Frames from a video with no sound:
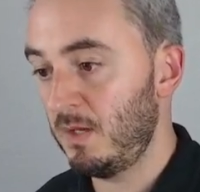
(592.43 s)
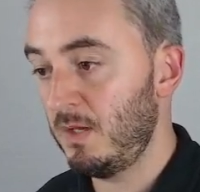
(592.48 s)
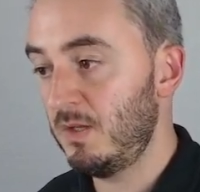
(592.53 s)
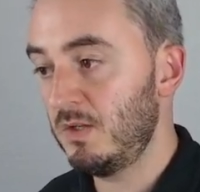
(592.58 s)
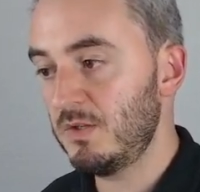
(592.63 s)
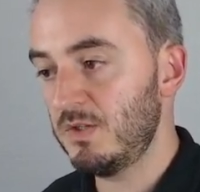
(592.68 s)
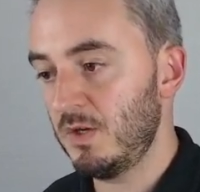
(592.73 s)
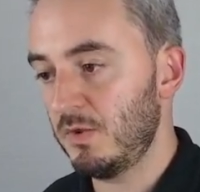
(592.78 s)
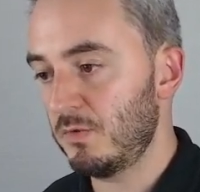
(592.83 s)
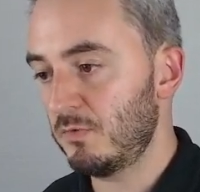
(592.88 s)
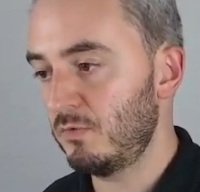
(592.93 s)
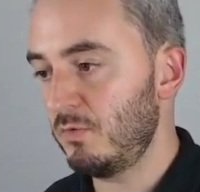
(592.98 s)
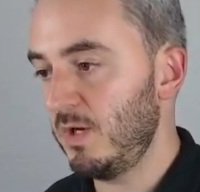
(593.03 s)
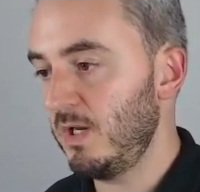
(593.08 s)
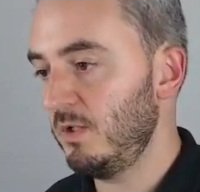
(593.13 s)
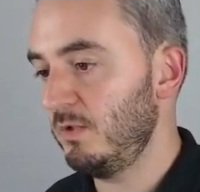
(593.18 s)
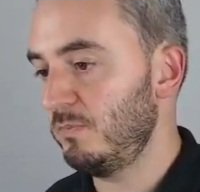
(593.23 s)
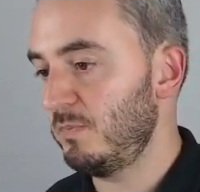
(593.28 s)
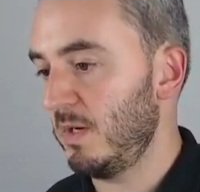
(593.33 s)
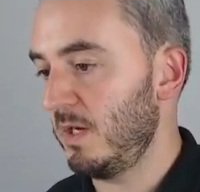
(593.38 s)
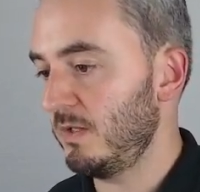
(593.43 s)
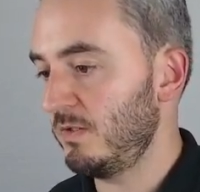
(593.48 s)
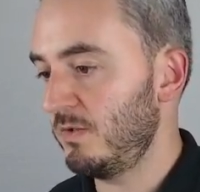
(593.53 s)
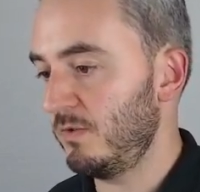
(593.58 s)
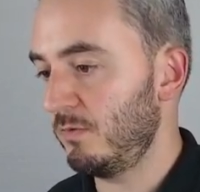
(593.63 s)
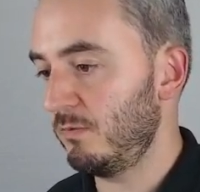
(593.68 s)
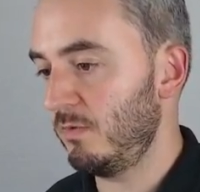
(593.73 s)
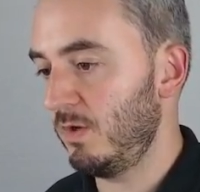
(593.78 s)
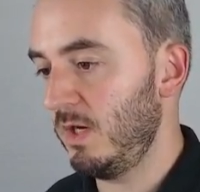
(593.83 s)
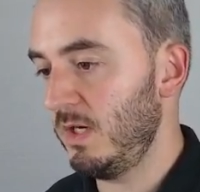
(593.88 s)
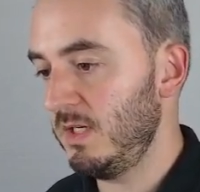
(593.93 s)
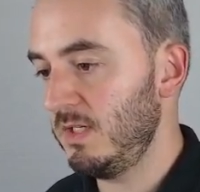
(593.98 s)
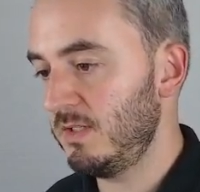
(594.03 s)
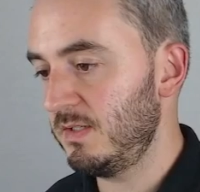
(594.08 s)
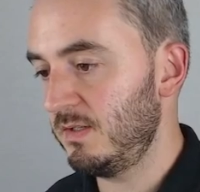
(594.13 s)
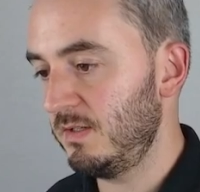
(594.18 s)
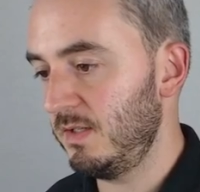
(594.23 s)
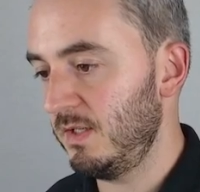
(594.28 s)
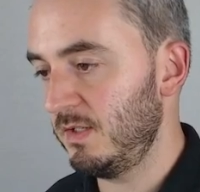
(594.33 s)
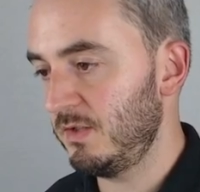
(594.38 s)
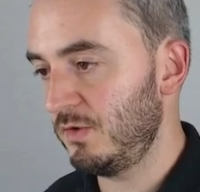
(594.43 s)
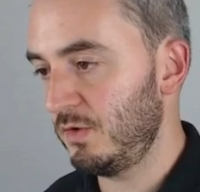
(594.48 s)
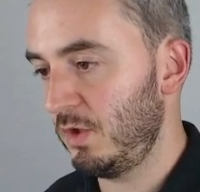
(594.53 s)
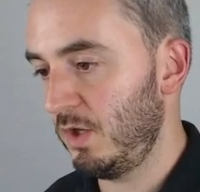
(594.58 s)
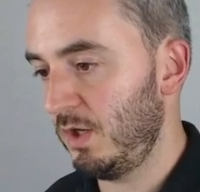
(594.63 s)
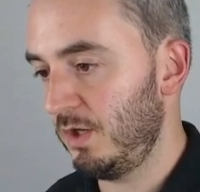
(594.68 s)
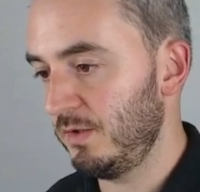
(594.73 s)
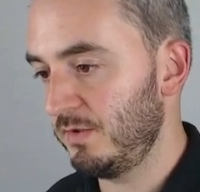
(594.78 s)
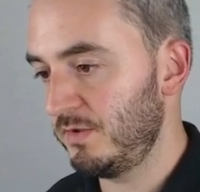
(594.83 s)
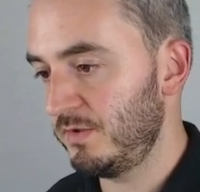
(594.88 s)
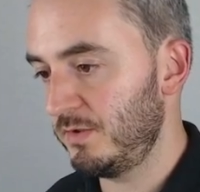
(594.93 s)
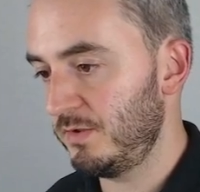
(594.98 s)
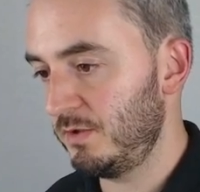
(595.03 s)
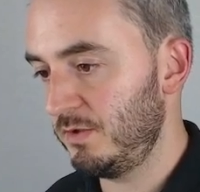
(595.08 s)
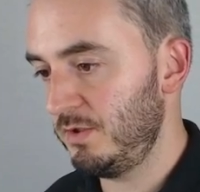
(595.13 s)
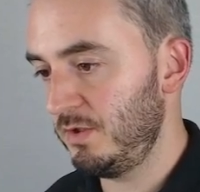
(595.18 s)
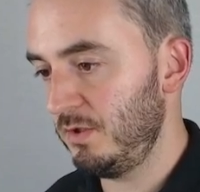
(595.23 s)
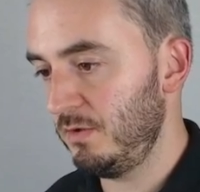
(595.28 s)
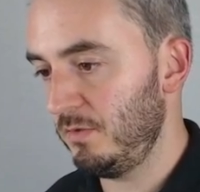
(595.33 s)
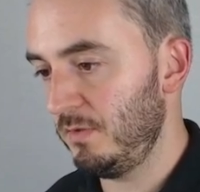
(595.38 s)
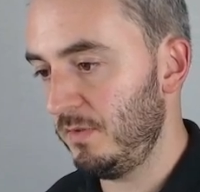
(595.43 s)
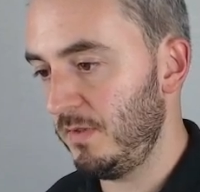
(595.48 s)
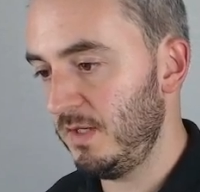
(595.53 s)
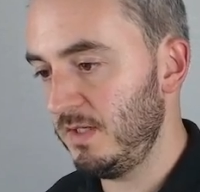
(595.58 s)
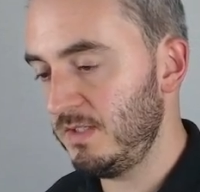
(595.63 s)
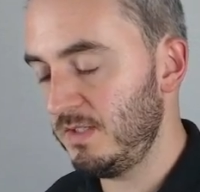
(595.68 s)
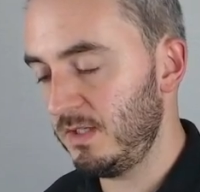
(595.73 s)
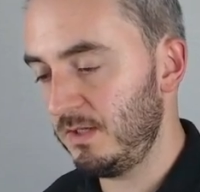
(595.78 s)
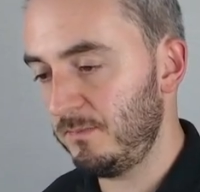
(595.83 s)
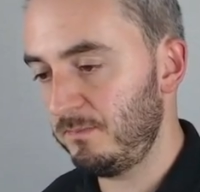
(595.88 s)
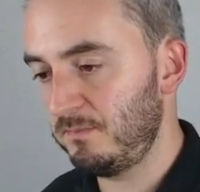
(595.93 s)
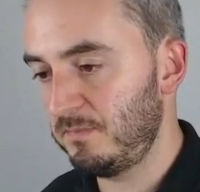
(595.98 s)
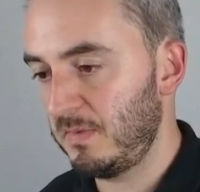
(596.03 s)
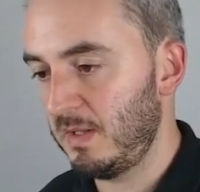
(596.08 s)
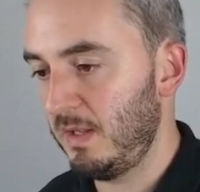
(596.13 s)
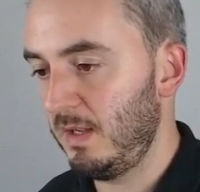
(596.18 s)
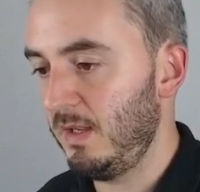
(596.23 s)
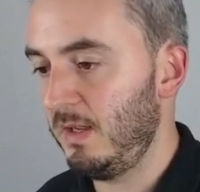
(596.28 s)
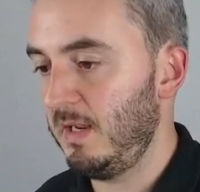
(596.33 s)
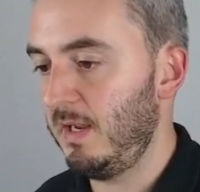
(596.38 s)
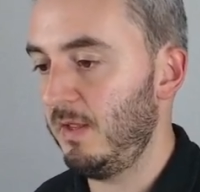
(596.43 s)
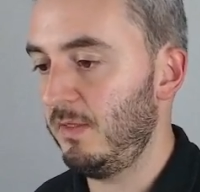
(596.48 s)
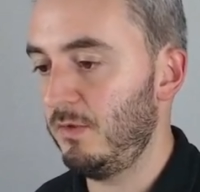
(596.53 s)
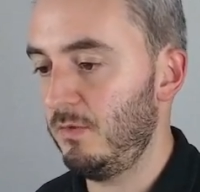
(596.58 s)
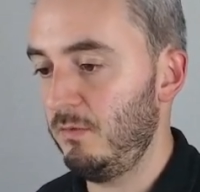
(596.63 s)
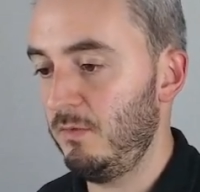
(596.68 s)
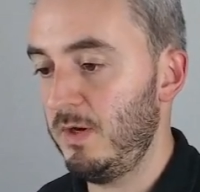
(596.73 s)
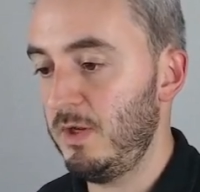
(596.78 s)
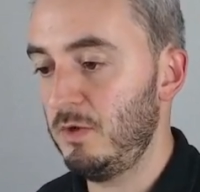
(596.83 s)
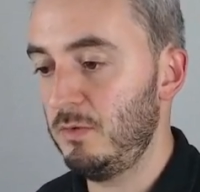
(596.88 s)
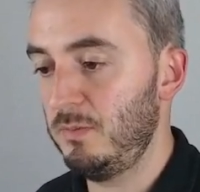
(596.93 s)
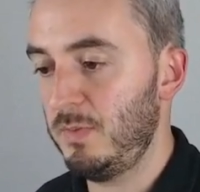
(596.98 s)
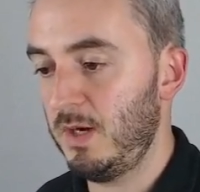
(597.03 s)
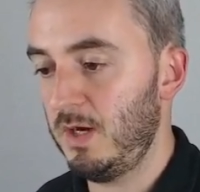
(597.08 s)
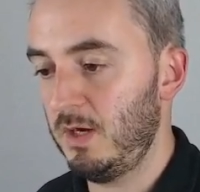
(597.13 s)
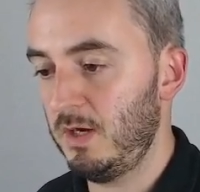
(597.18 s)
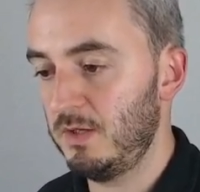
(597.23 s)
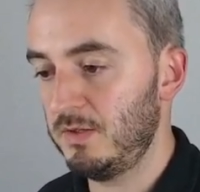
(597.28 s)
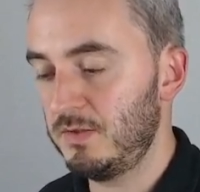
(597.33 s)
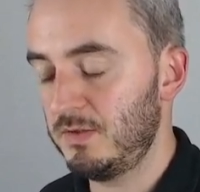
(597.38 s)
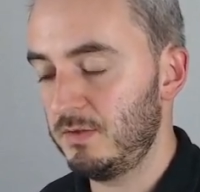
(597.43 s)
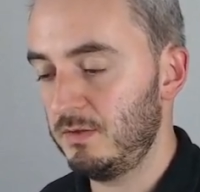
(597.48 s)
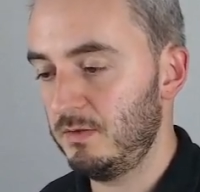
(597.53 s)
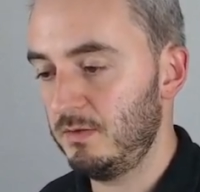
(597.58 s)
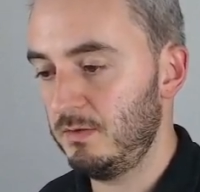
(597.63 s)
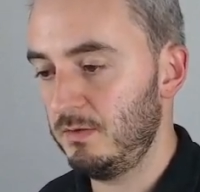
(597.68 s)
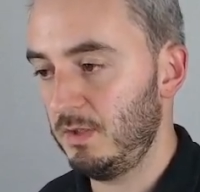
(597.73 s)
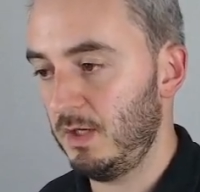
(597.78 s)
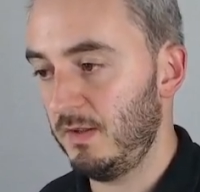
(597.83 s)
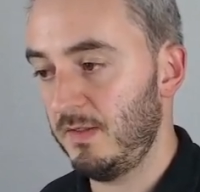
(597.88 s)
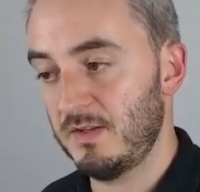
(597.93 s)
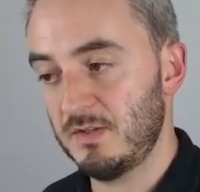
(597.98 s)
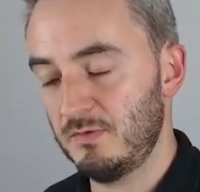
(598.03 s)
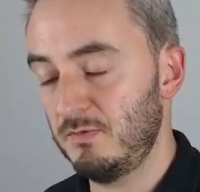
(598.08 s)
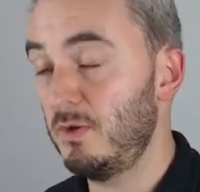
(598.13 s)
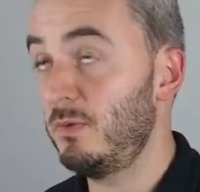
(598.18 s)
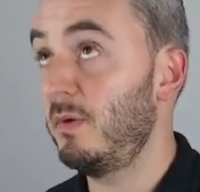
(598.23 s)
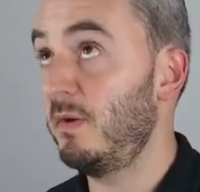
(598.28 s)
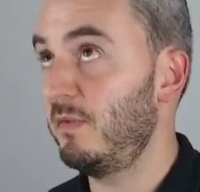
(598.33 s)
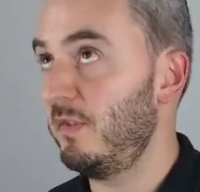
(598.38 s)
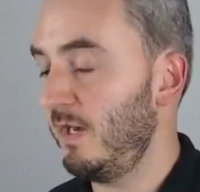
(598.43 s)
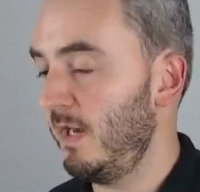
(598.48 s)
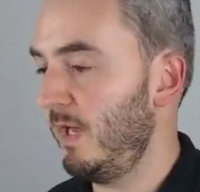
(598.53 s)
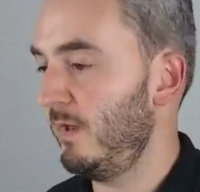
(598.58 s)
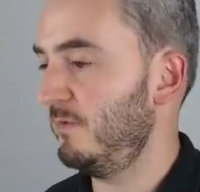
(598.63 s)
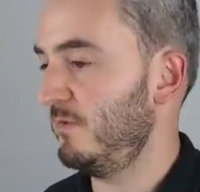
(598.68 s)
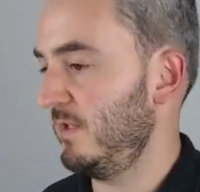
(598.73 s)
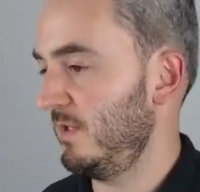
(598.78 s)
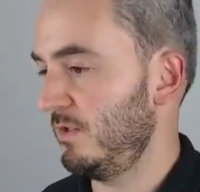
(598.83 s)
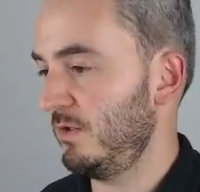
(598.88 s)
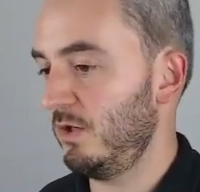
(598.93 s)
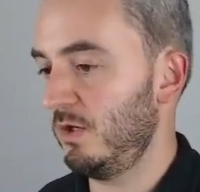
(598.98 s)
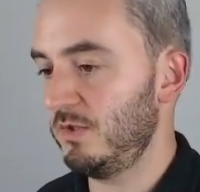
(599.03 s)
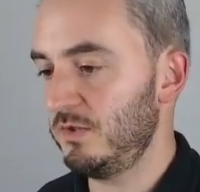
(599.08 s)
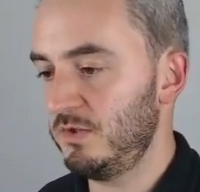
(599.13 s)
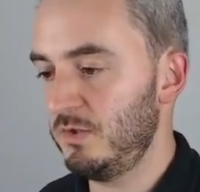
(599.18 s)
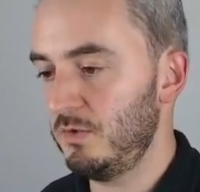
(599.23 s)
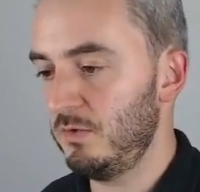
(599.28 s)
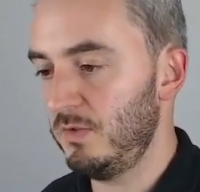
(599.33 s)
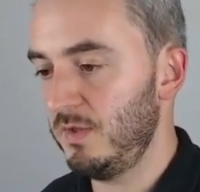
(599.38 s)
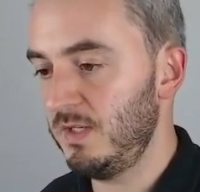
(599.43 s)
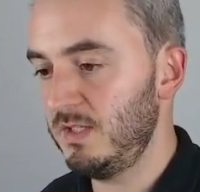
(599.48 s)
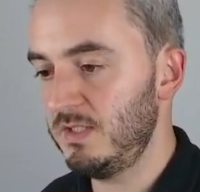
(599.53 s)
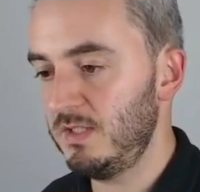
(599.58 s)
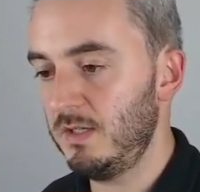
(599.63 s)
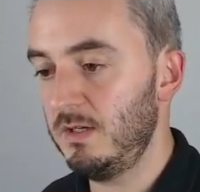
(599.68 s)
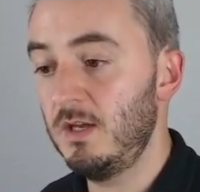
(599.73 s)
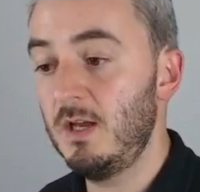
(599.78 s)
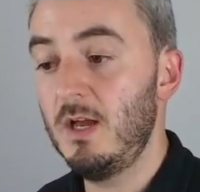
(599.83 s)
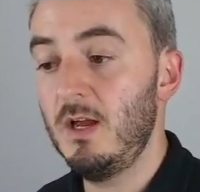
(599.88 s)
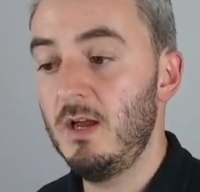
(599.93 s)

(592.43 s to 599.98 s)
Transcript: So the real part of the right is cos 2 theta. And the real part, that's the real part of the left, is cos 2 theta.